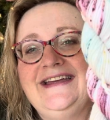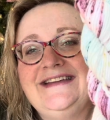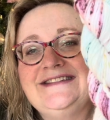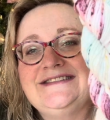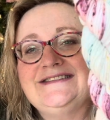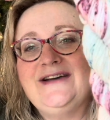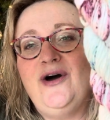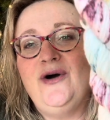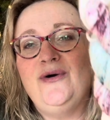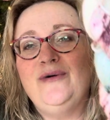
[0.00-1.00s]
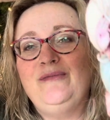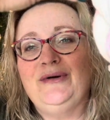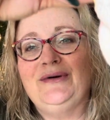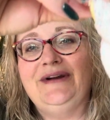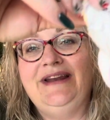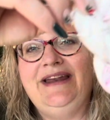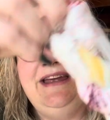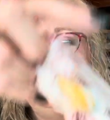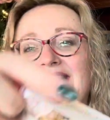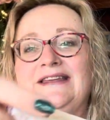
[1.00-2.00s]
So
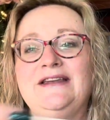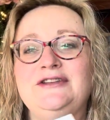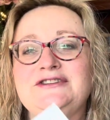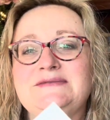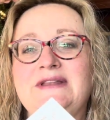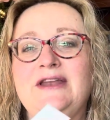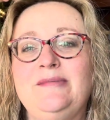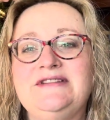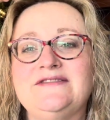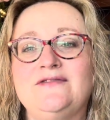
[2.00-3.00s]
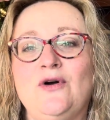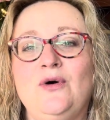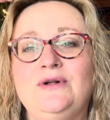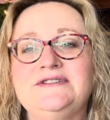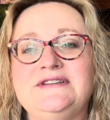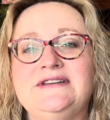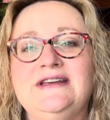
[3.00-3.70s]
pretty. Just little bits of gold.